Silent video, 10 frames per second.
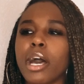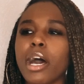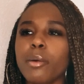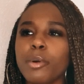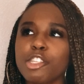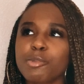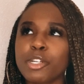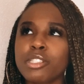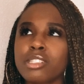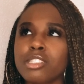I don't want this
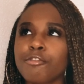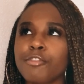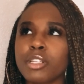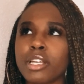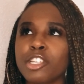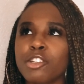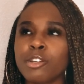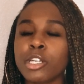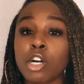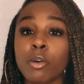person to feel like, you know,
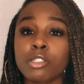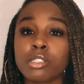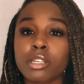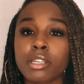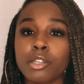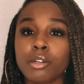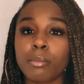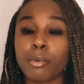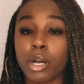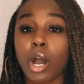it's always just like, you know,
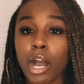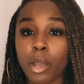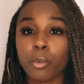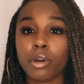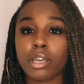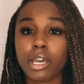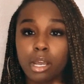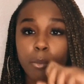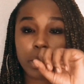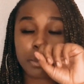what I want. And
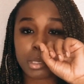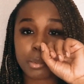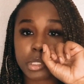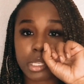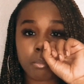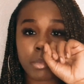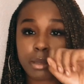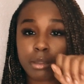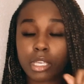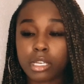I want to be able to like
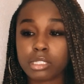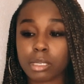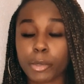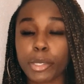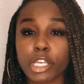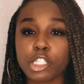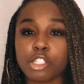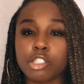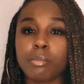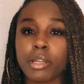make things in my
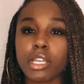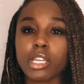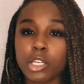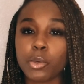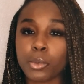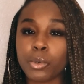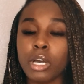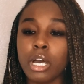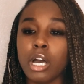relationship like equal.